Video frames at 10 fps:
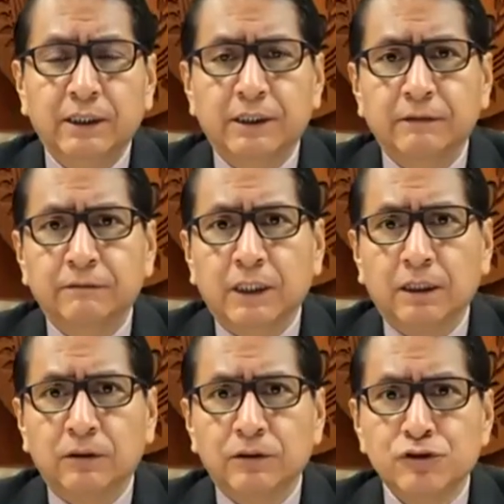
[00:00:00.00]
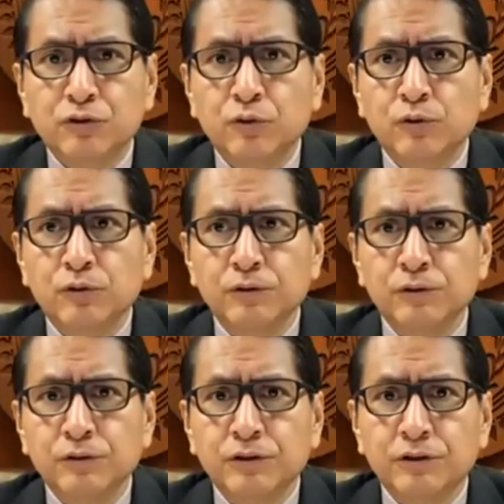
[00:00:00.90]
of our
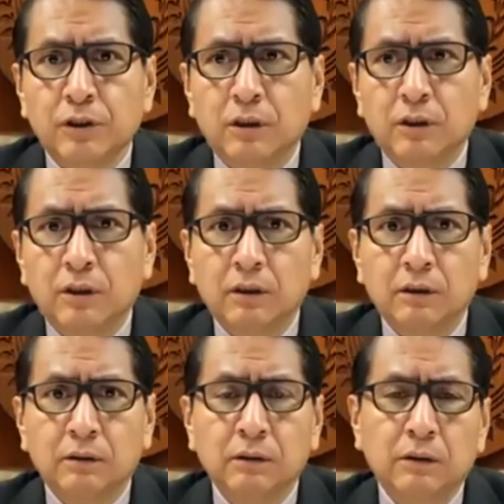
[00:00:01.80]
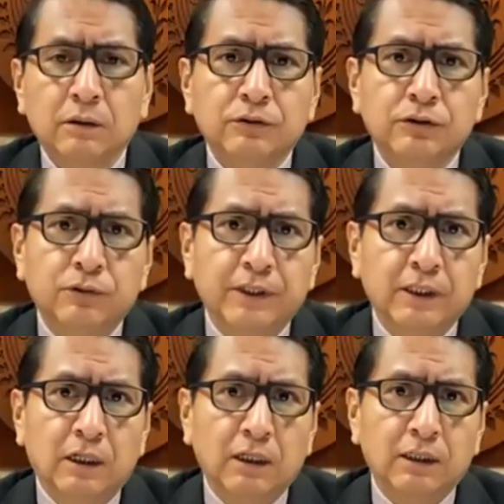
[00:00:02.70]
schools are doing
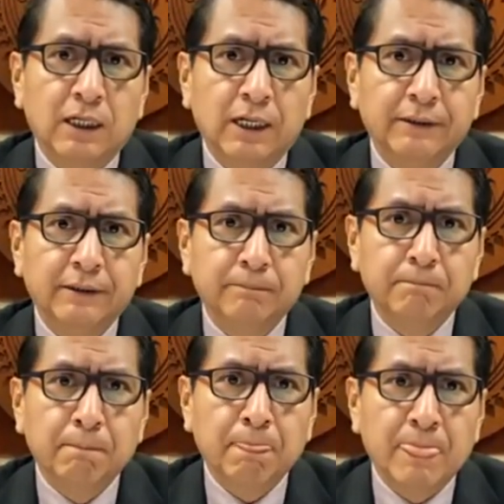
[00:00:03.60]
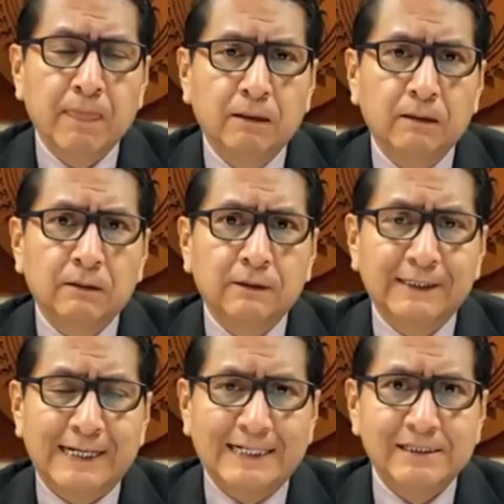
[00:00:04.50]
online
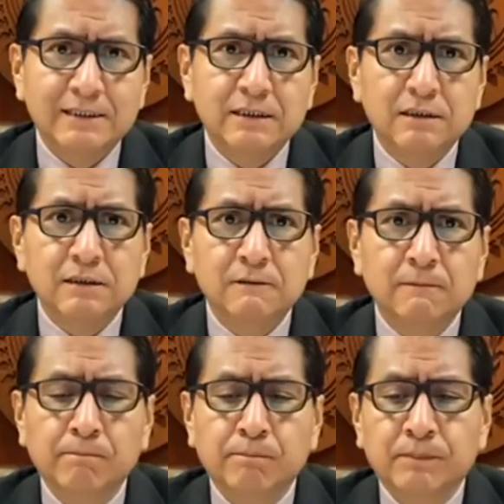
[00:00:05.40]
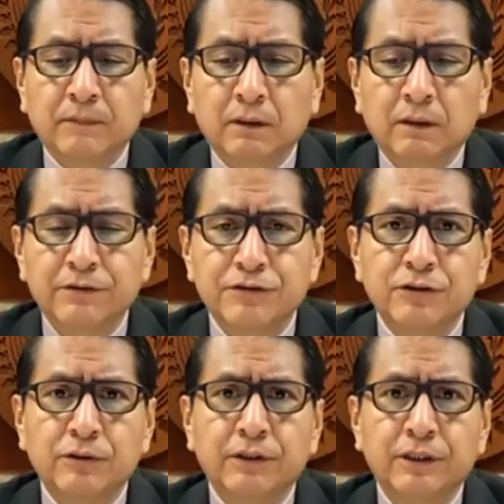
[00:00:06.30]
classes, and
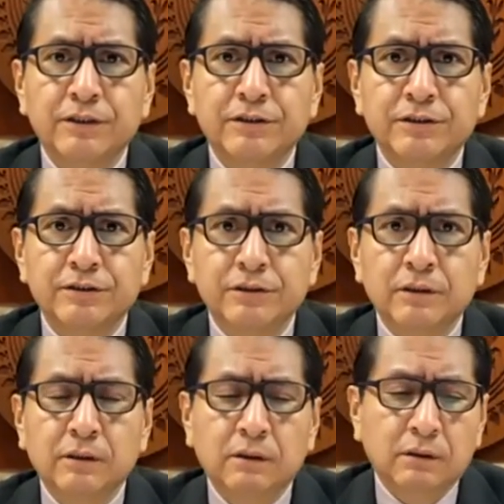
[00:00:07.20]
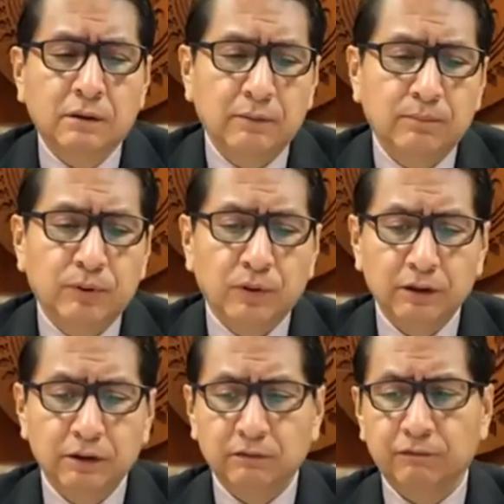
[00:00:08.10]
so it is
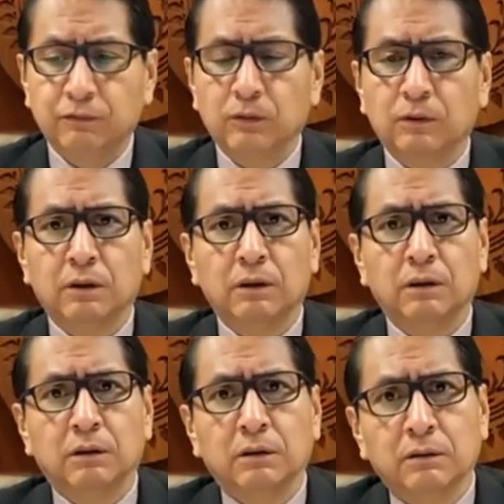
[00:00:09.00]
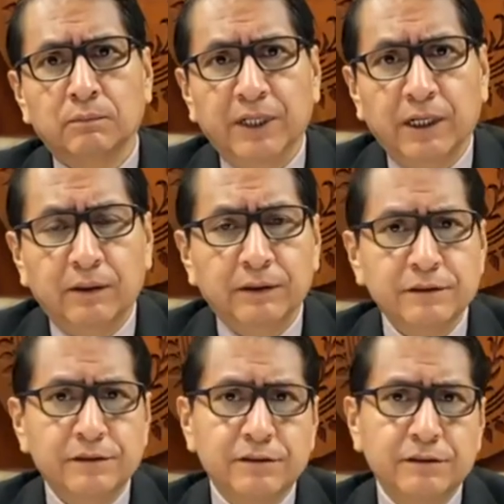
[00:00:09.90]
important for
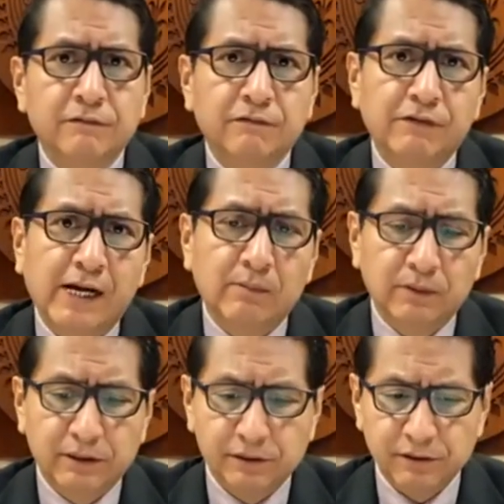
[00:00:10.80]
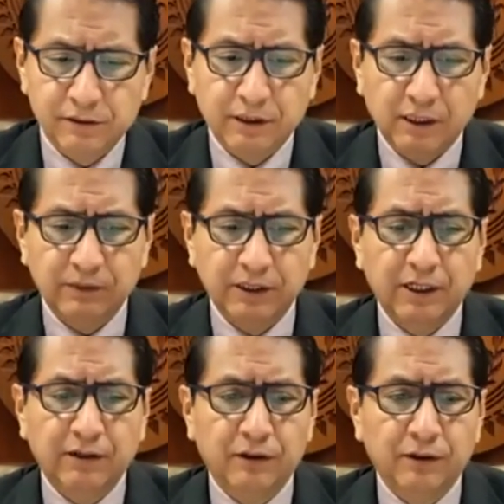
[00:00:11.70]
parents and families to come
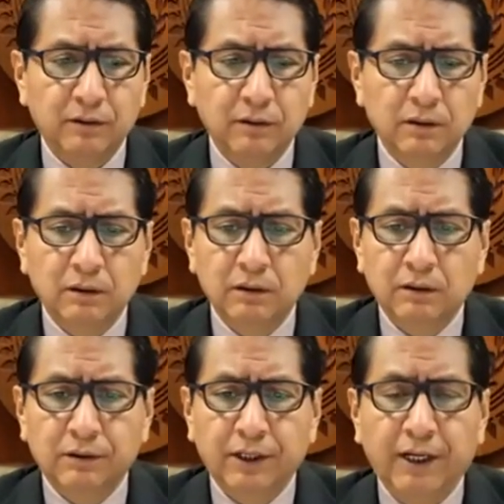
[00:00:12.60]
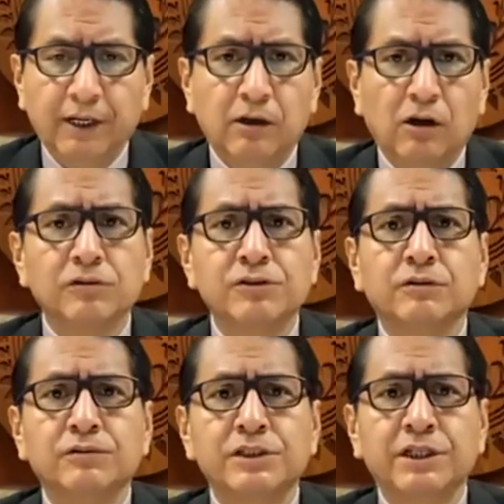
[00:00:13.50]
together and
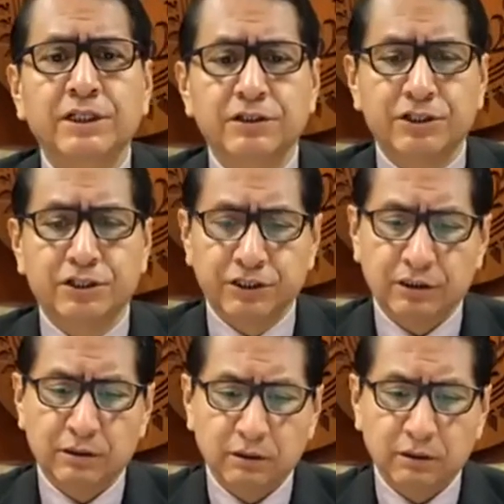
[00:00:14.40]
also teach